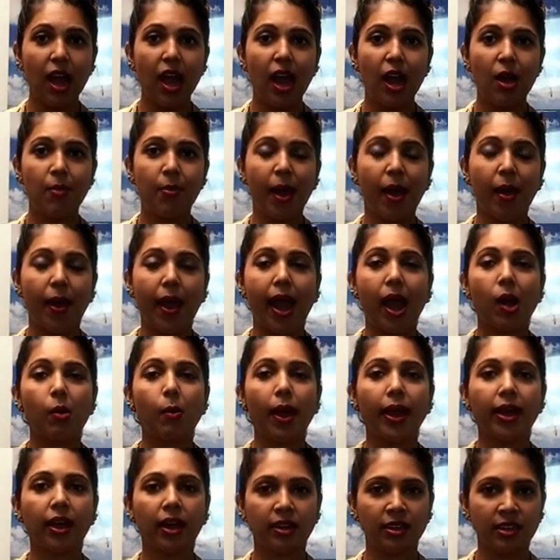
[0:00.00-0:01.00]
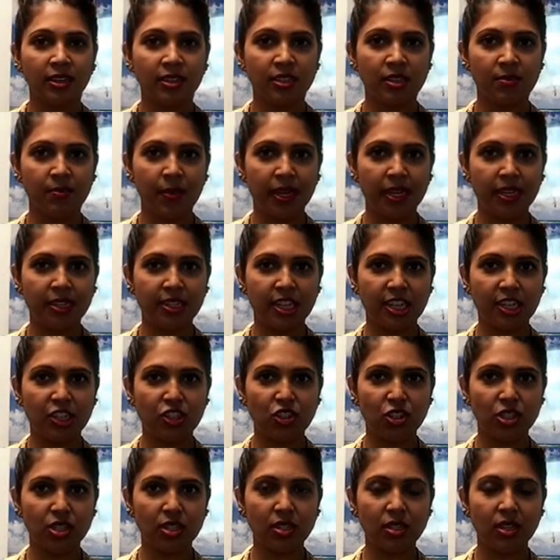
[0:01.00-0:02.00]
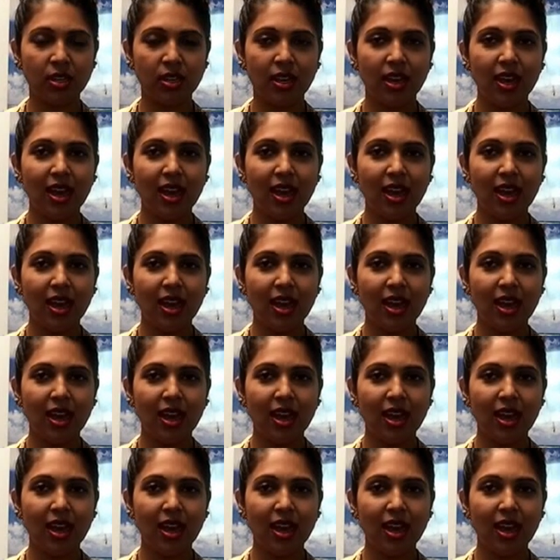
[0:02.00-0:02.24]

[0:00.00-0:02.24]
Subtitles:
about how I got into meditation.